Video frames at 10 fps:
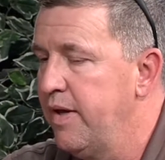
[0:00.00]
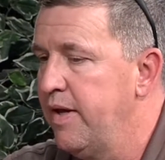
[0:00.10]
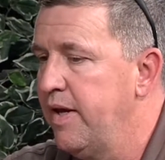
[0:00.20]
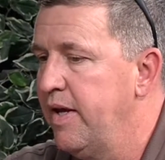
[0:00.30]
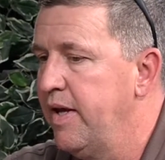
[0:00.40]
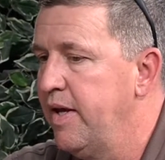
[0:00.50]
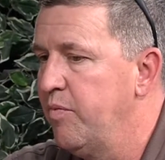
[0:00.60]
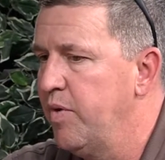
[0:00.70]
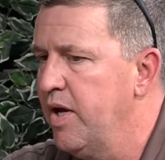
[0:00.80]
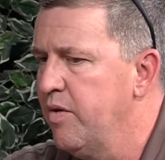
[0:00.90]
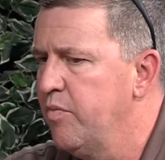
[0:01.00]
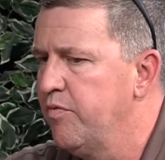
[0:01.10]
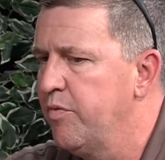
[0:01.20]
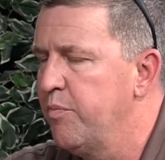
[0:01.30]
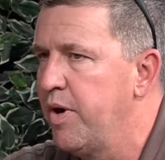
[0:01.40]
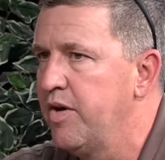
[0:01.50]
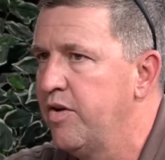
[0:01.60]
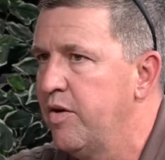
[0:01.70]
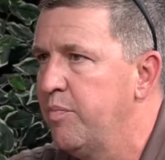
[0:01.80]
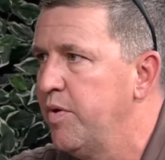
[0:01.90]
and we had one from Pine
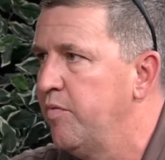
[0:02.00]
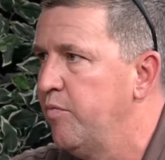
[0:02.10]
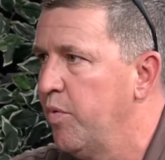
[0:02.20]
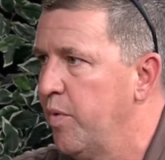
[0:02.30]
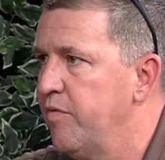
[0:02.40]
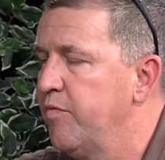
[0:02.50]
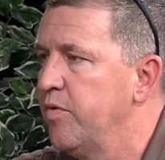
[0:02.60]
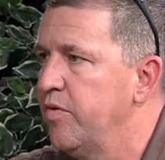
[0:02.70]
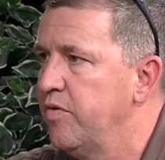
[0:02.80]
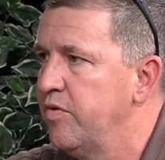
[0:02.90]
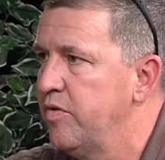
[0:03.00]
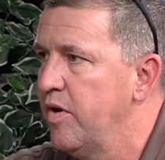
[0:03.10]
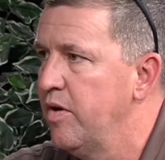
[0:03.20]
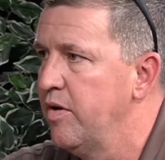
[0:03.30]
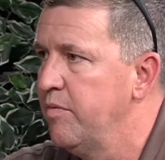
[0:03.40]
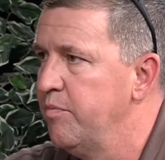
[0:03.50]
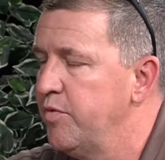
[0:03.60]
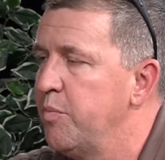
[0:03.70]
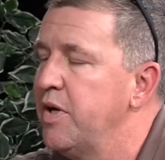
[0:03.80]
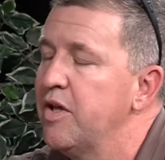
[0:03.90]
Top, and we're waiting for
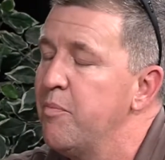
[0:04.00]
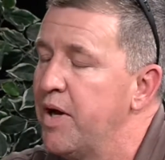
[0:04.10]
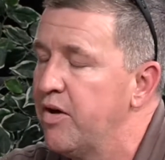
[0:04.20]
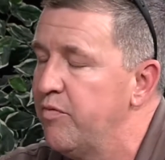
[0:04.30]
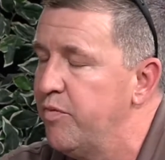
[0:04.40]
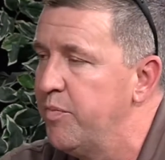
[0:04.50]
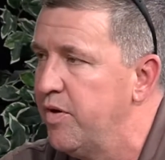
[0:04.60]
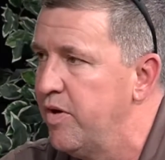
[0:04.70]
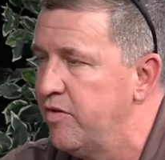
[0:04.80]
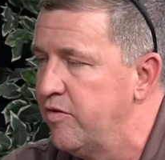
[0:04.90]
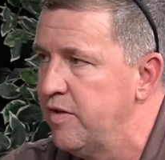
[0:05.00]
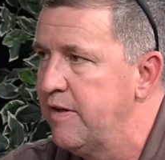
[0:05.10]
somebody to come back on from their agency.